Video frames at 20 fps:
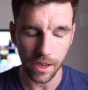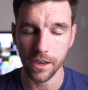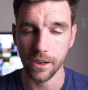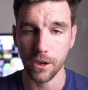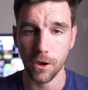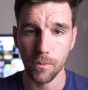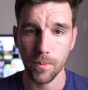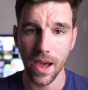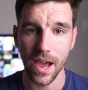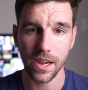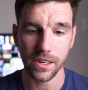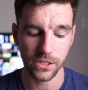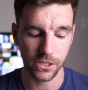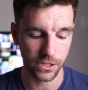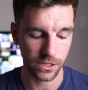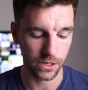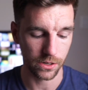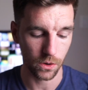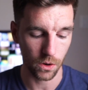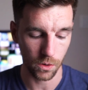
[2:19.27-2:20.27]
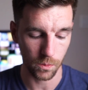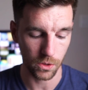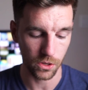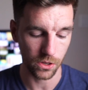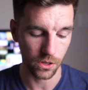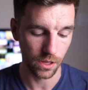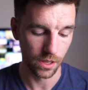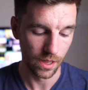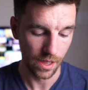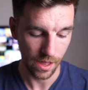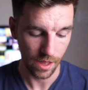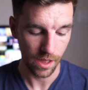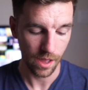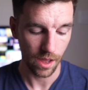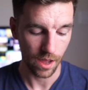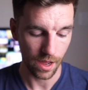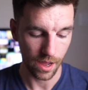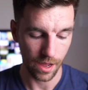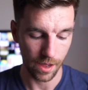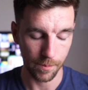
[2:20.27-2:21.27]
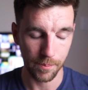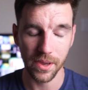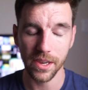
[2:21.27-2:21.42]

I go back to the normal uh,